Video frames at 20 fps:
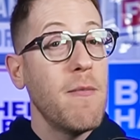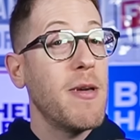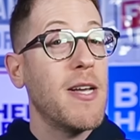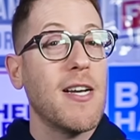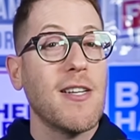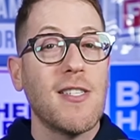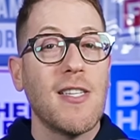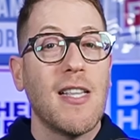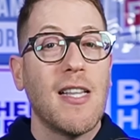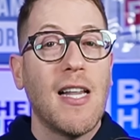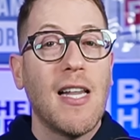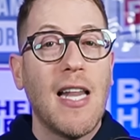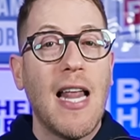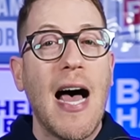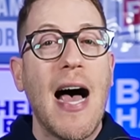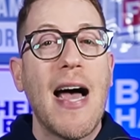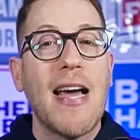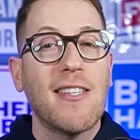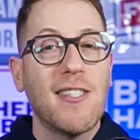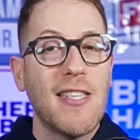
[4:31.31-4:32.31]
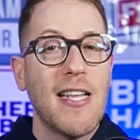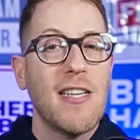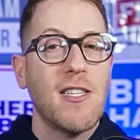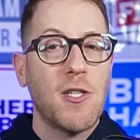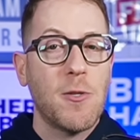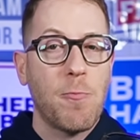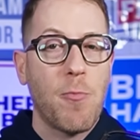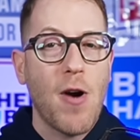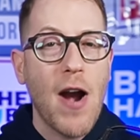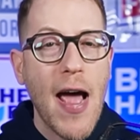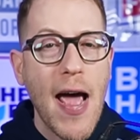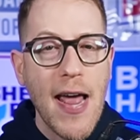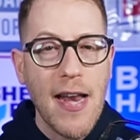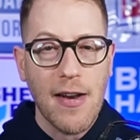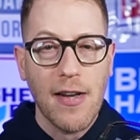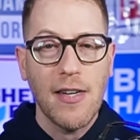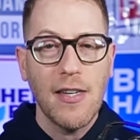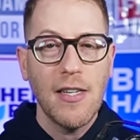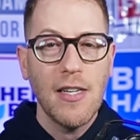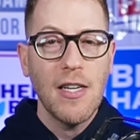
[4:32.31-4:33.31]
because of the lies they
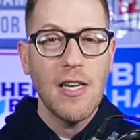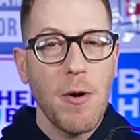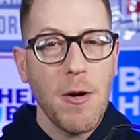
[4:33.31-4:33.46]
spread.